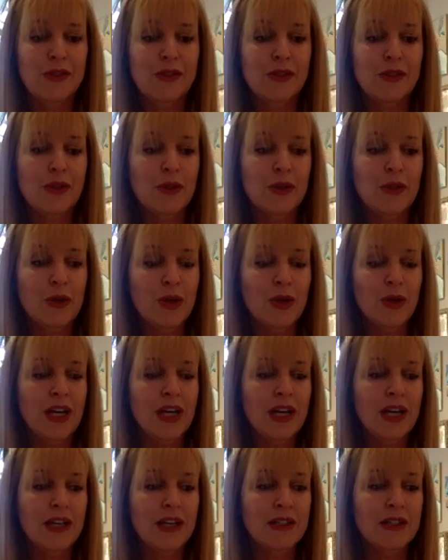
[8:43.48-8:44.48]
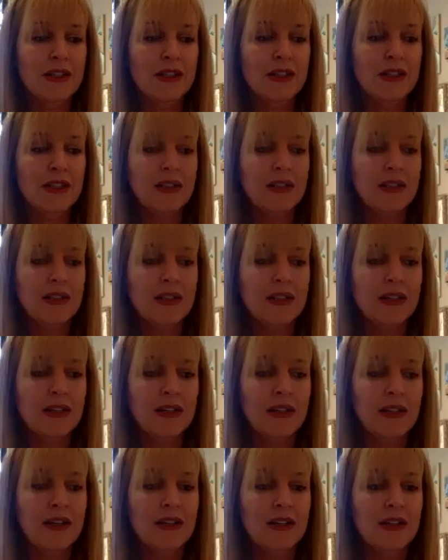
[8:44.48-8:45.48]
to create
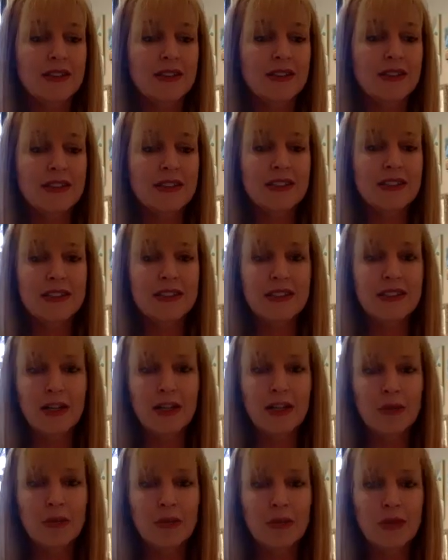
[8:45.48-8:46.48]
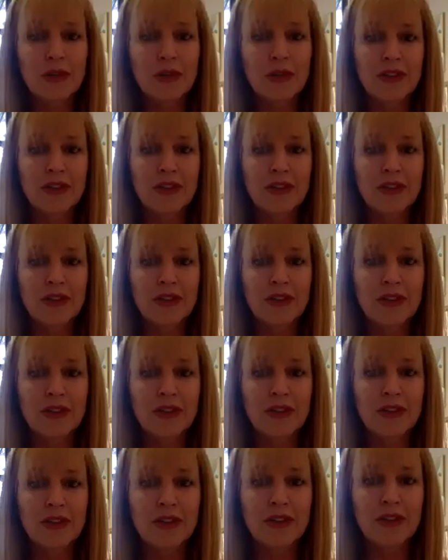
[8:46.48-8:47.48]
a sustainable living earth for
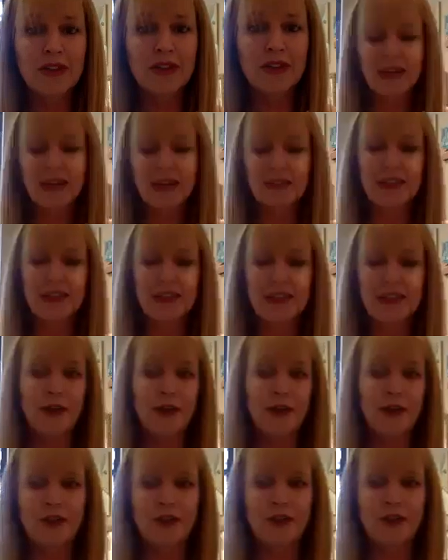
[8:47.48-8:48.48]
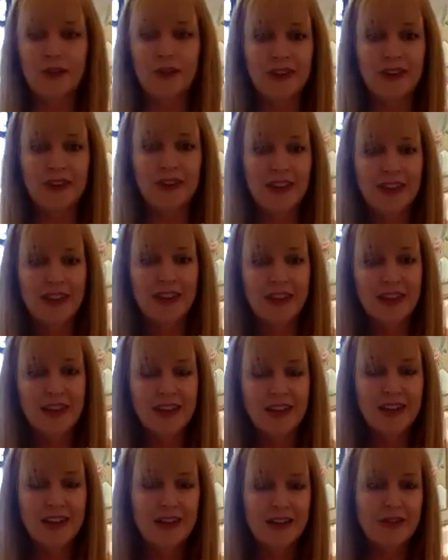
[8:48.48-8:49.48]
the next 10,000 years
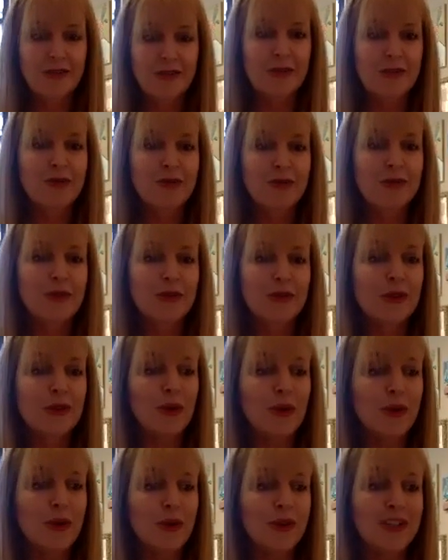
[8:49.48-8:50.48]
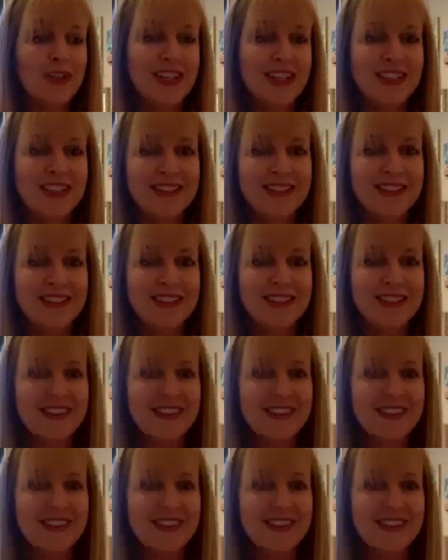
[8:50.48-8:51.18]
with total ease?